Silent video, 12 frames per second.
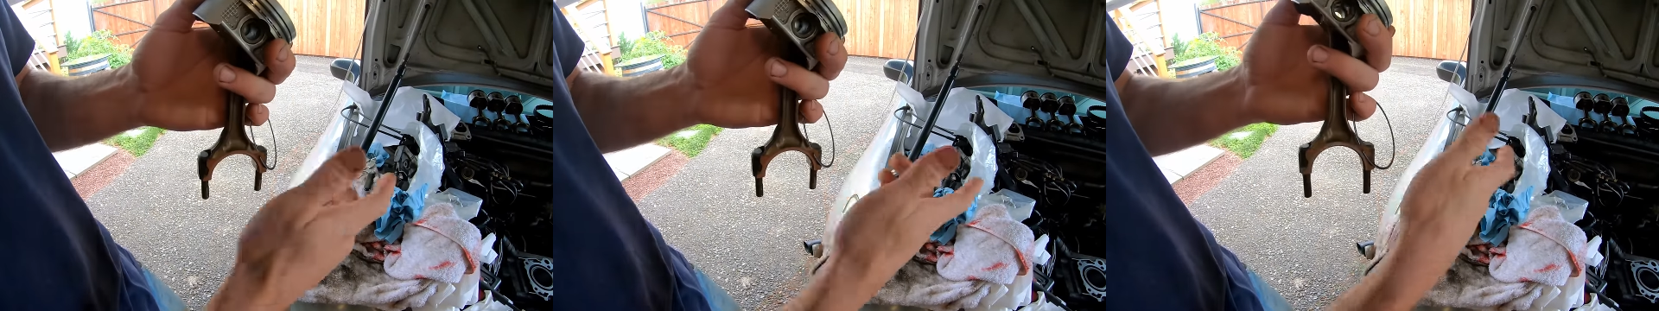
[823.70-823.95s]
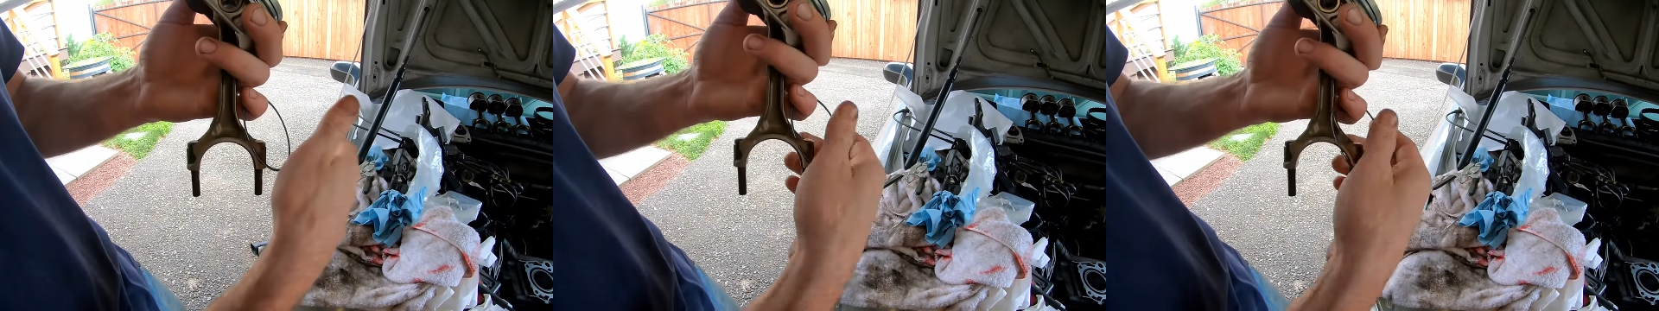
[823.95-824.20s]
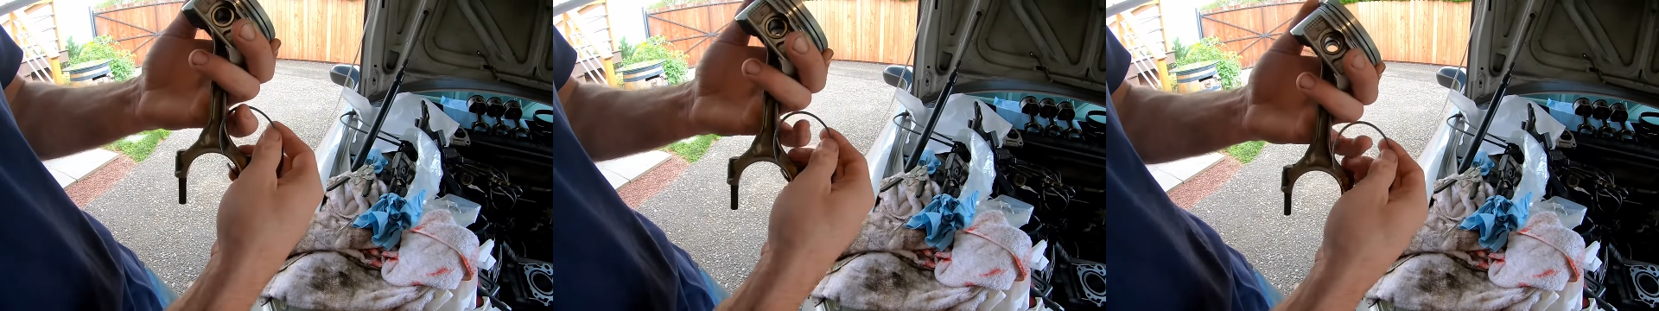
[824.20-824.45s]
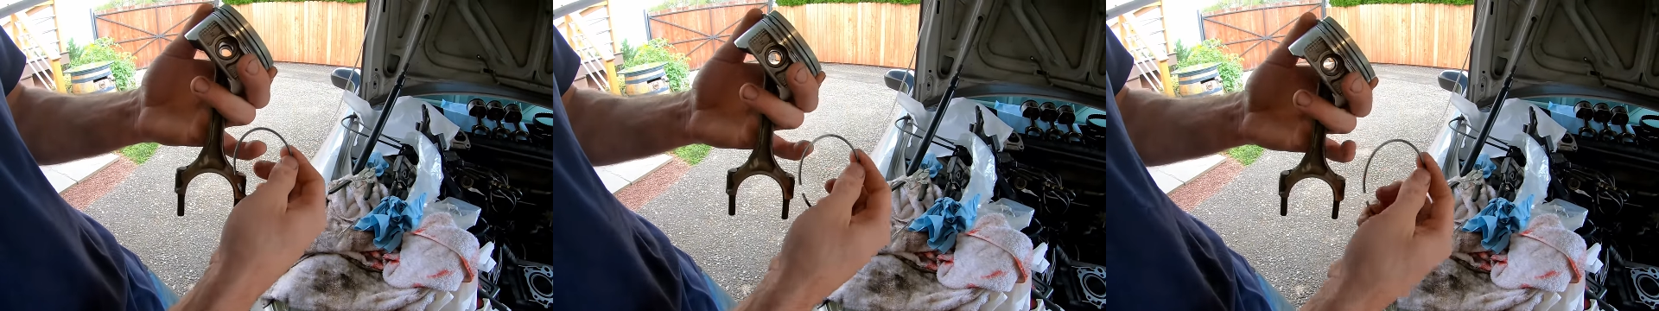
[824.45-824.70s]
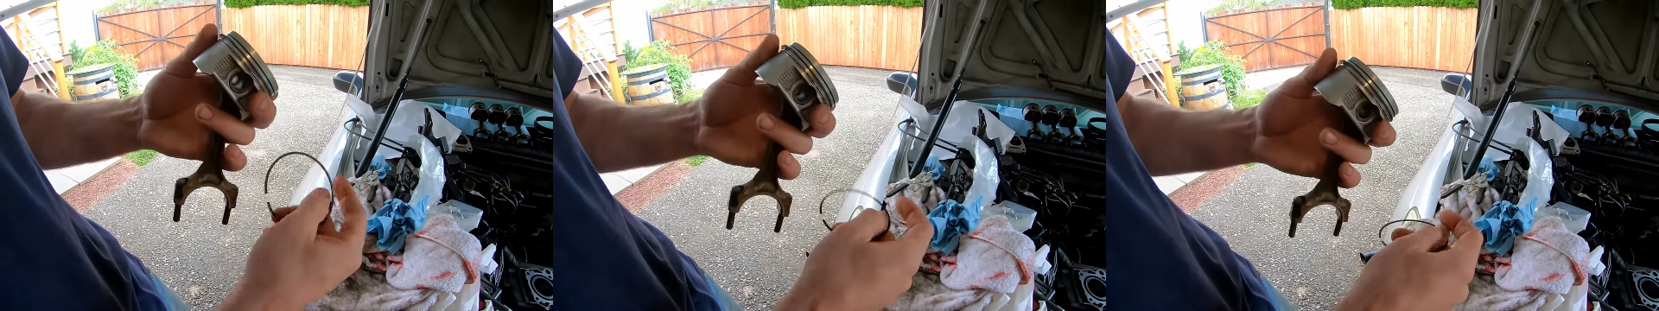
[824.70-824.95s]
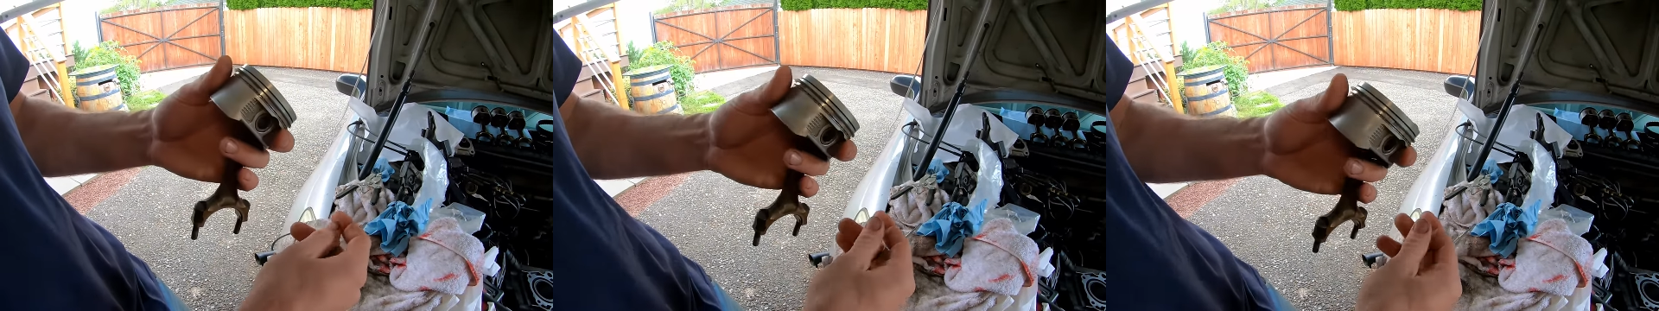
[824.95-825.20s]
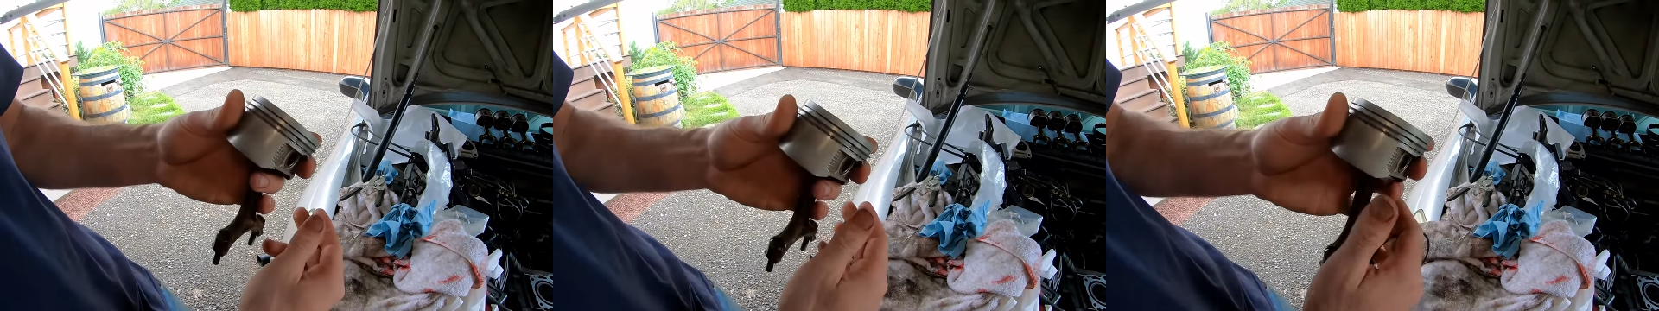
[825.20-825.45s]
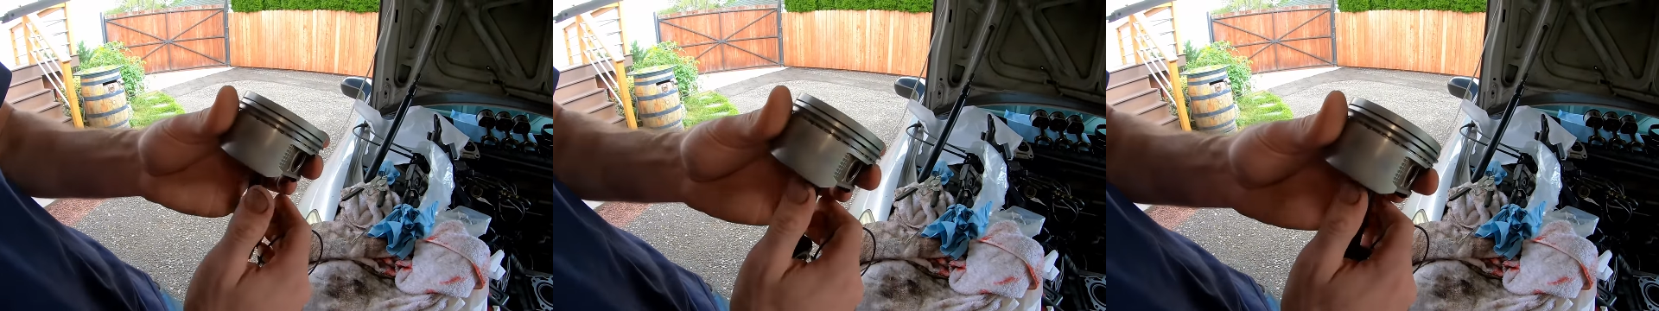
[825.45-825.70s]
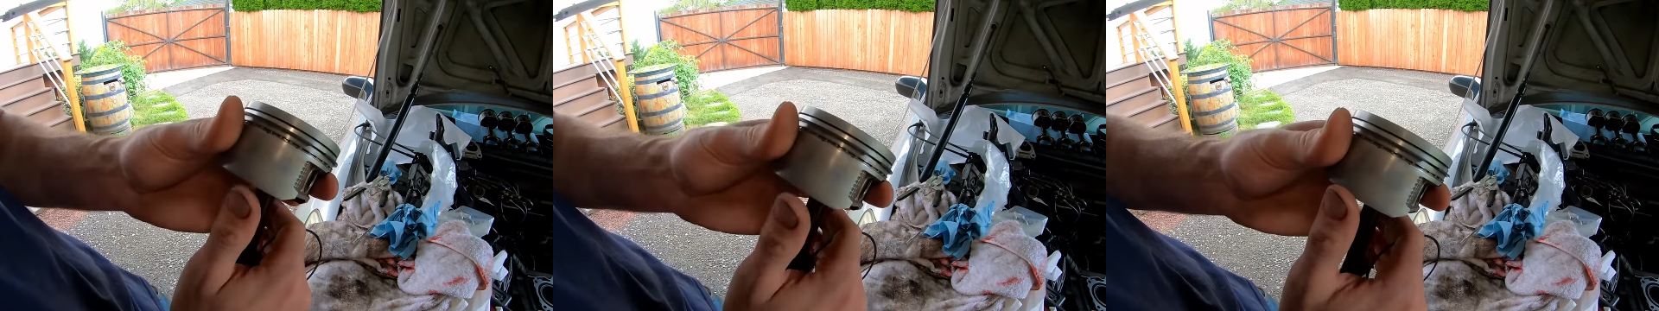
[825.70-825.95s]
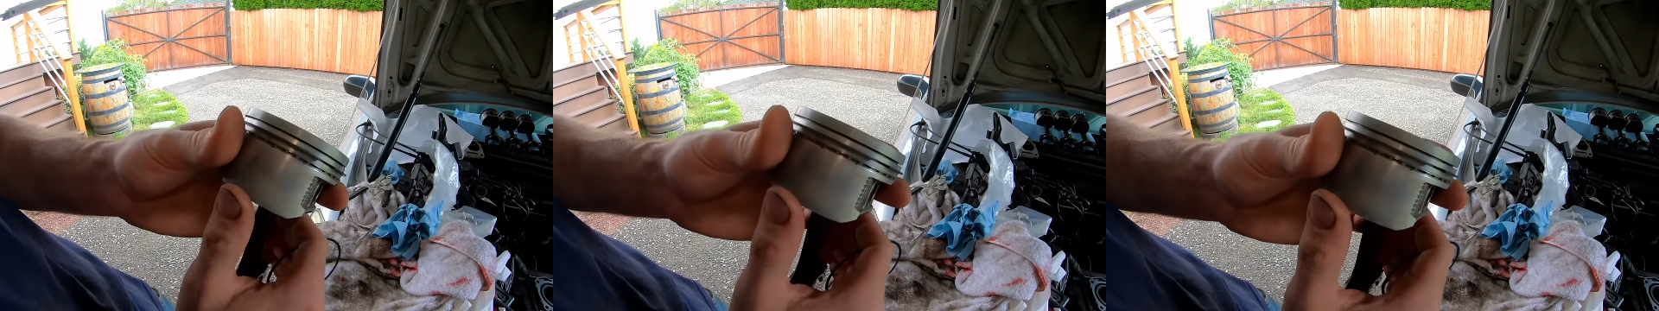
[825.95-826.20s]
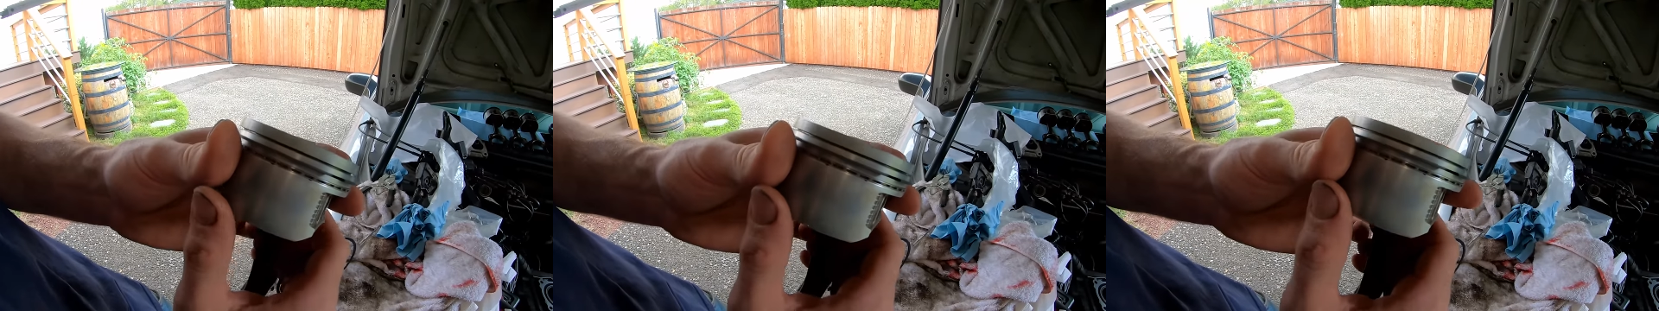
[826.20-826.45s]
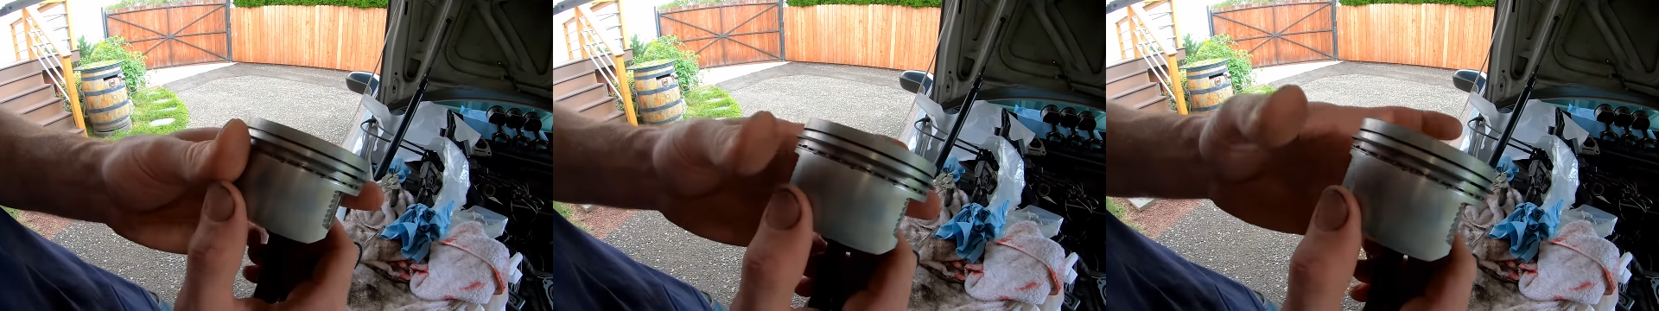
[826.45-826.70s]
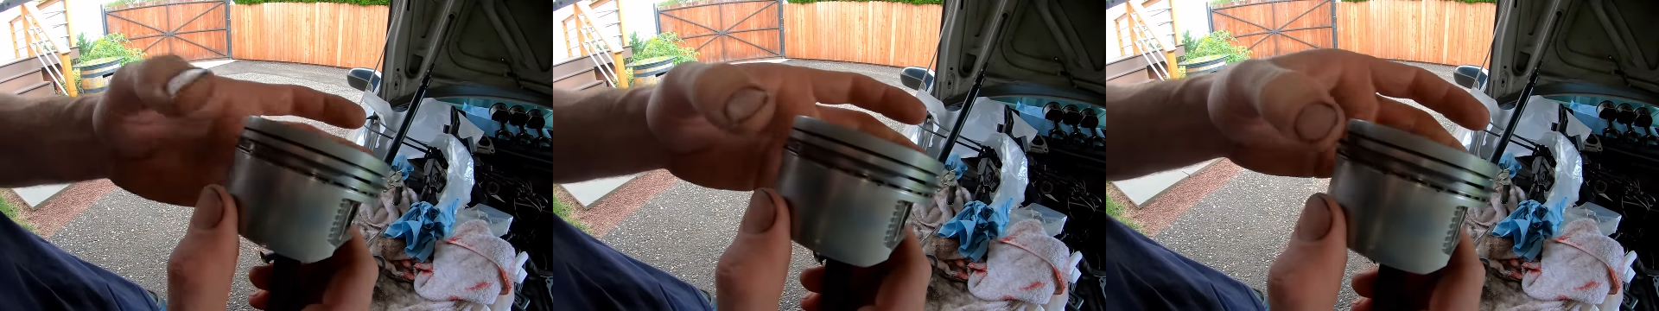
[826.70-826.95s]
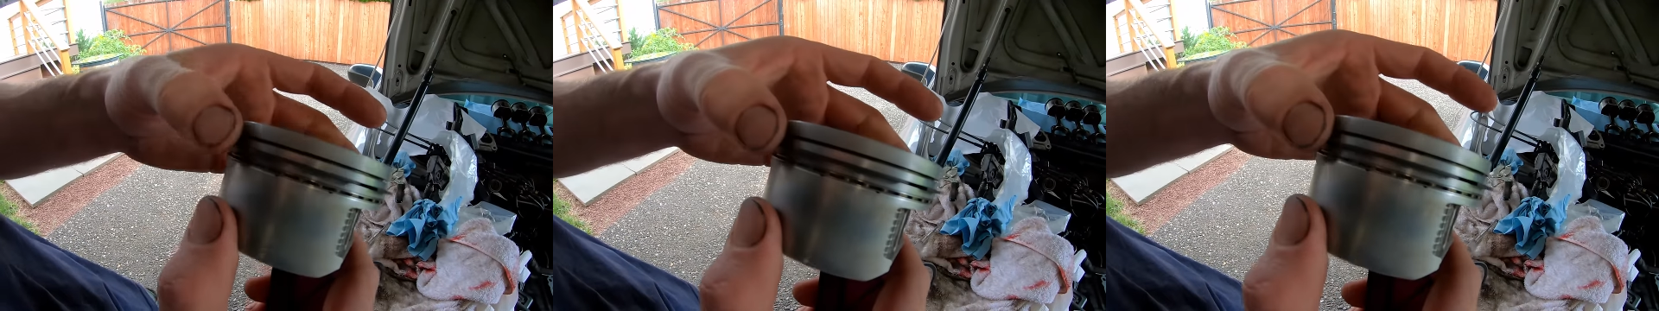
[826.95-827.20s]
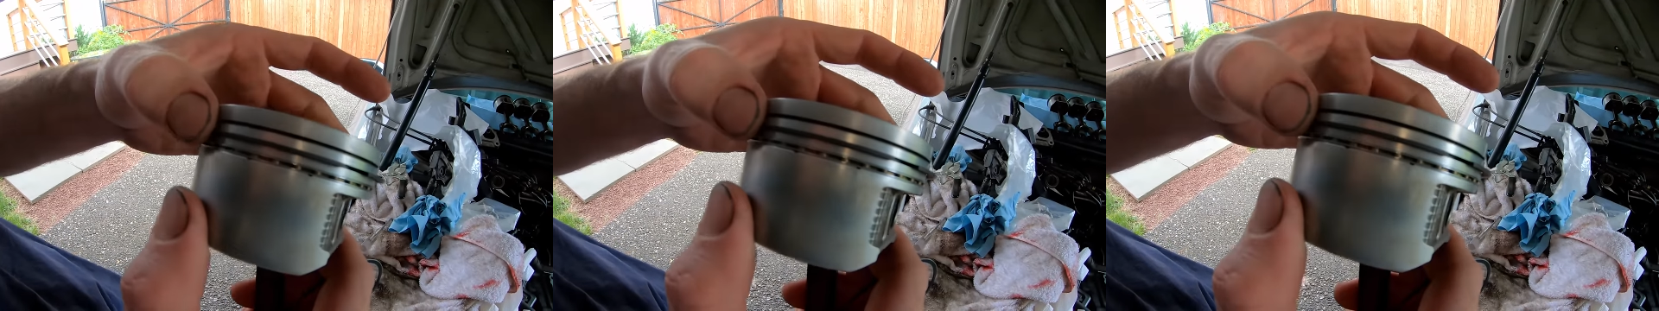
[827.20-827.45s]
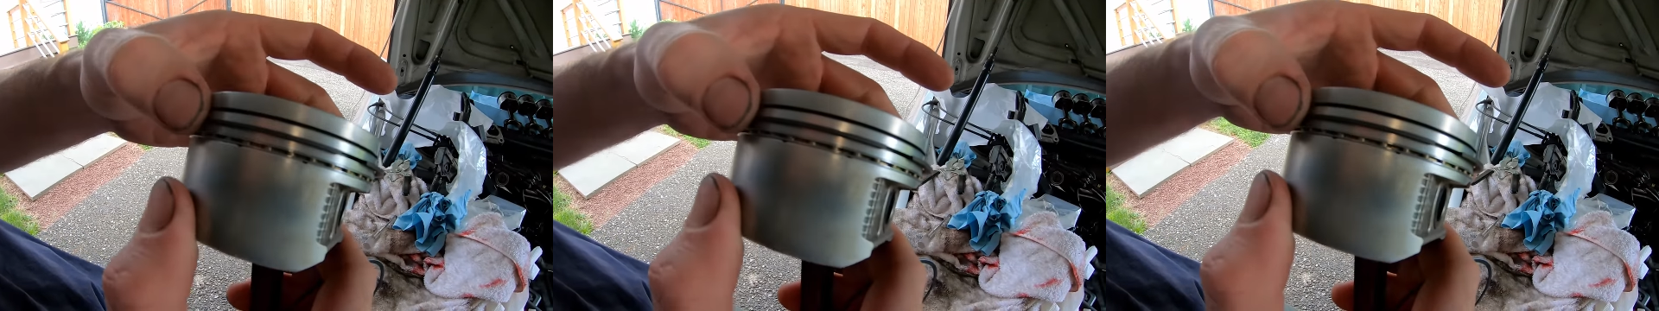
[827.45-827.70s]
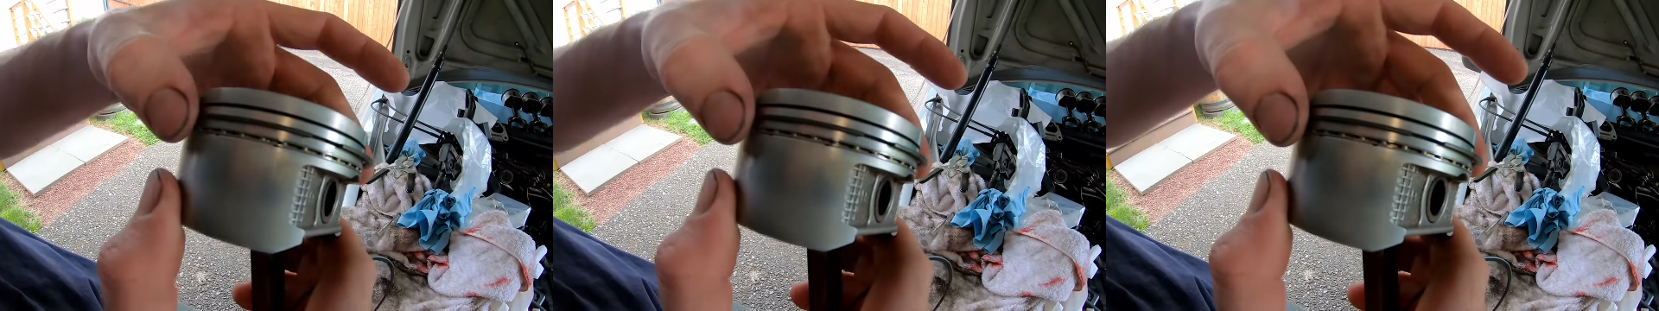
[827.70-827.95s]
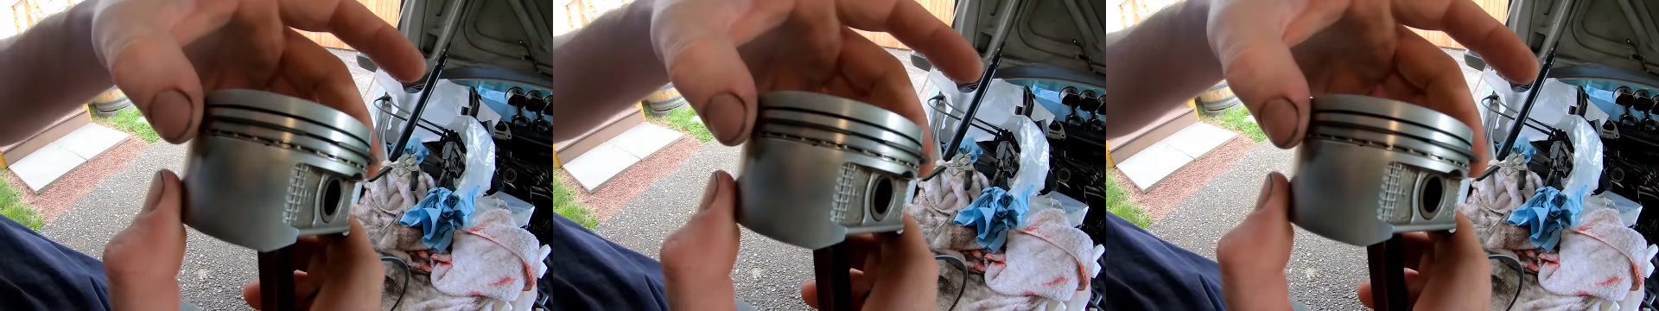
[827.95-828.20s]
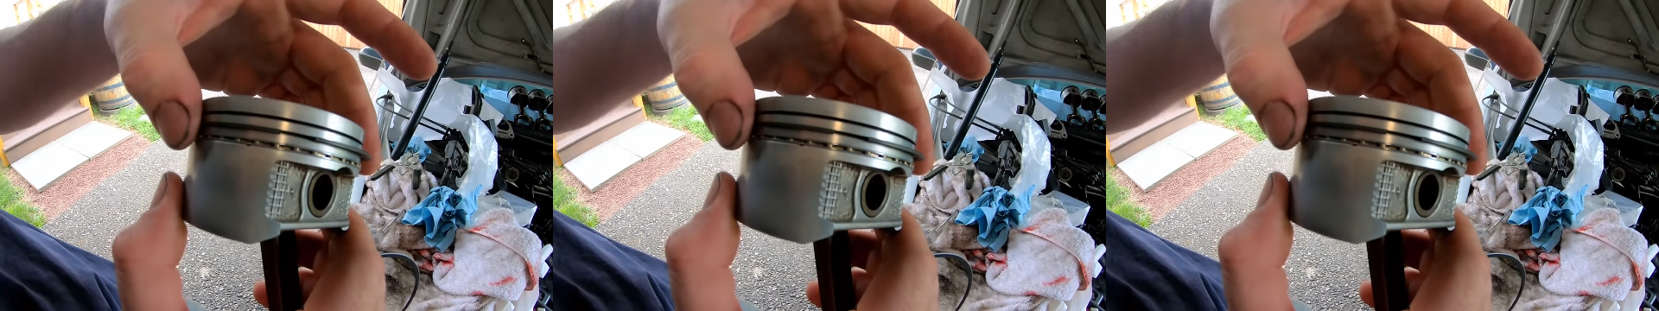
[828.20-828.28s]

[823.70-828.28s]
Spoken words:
(no speaker visible)